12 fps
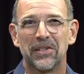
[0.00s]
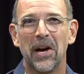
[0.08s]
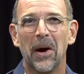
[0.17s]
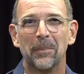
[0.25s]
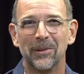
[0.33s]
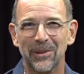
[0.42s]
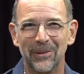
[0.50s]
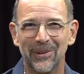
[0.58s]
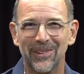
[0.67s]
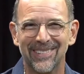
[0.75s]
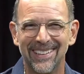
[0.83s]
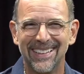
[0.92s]
to
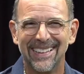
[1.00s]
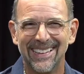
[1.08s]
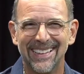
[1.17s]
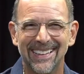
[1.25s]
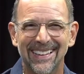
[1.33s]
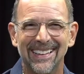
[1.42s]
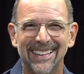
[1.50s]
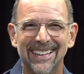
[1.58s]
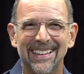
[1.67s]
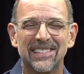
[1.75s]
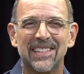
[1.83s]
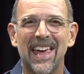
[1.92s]
W
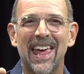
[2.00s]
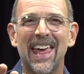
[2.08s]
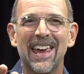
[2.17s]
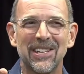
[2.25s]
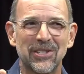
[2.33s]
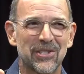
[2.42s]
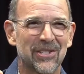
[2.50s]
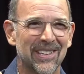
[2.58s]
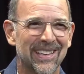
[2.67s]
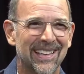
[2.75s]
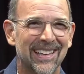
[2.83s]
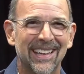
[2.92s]
to
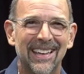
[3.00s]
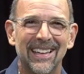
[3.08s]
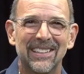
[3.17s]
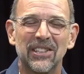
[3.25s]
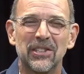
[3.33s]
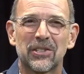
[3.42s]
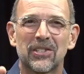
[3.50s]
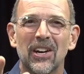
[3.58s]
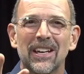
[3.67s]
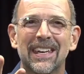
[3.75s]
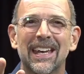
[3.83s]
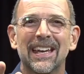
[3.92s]
H till you
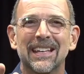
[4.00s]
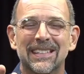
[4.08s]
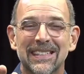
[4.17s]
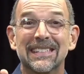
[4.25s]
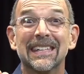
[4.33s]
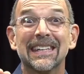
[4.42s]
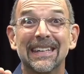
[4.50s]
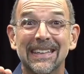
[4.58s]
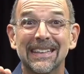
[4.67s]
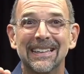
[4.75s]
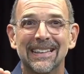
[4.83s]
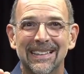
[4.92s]
start getting to
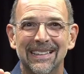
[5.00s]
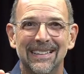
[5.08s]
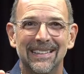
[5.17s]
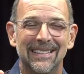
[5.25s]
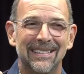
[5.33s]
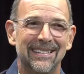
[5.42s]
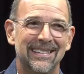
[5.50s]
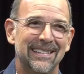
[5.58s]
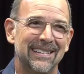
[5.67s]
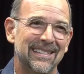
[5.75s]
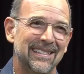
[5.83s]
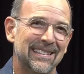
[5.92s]
D
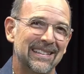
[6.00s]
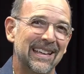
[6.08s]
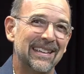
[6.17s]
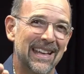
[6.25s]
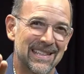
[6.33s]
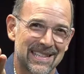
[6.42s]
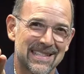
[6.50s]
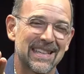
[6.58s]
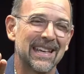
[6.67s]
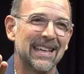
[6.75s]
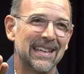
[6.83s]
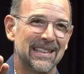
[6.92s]
and then
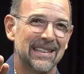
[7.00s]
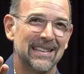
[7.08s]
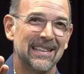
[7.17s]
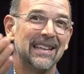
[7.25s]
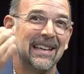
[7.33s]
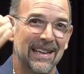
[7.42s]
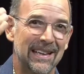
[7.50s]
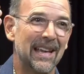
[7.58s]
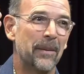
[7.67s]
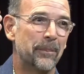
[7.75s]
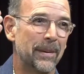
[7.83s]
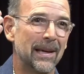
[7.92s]
C
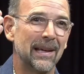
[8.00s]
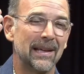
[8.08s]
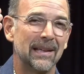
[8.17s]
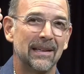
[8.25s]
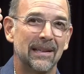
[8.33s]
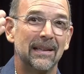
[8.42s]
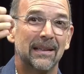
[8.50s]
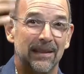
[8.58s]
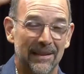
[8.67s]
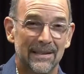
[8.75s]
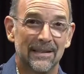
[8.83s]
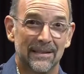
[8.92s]
and then B,
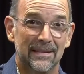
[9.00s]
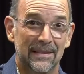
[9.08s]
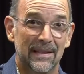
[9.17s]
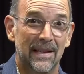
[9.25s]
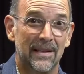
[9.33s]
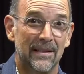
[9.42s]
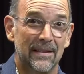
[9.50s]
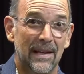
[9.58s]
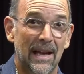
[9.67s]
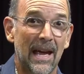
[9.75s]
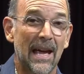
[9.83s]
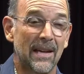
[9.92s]

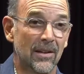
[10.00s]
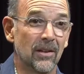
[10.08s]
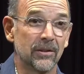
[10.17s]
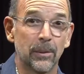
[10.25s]
and A,